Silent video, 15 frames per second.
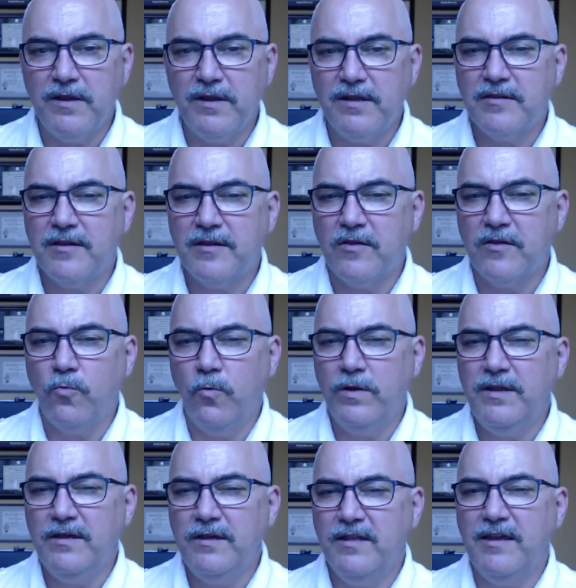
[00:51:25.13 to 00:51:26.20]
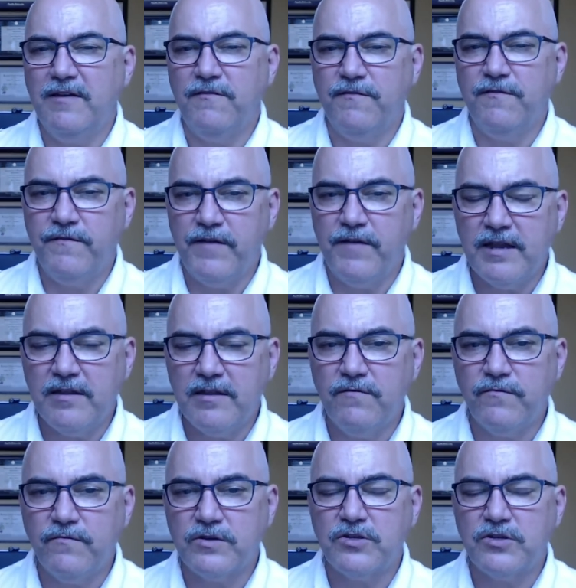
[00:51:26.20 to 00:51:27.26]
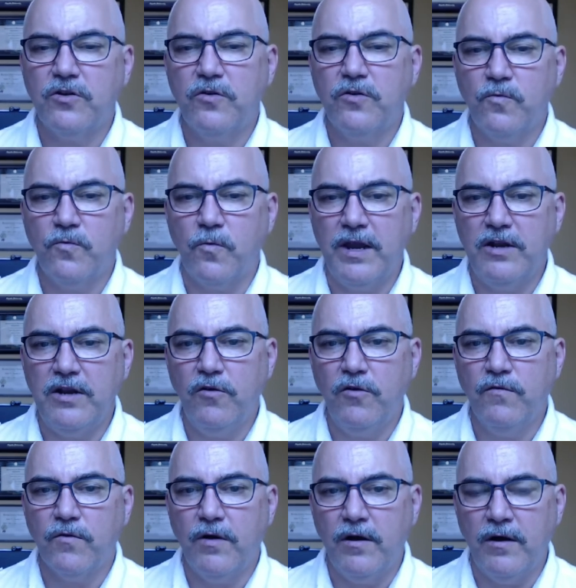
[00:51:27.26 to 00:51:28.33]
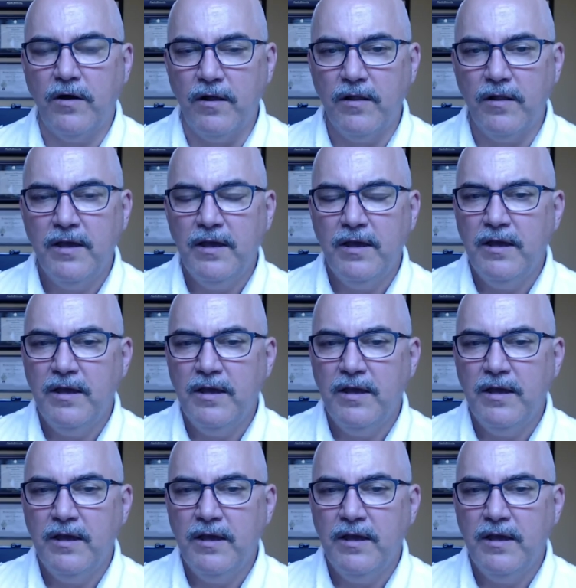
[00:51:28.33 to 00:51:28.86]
It says, what is the effective return rate overall?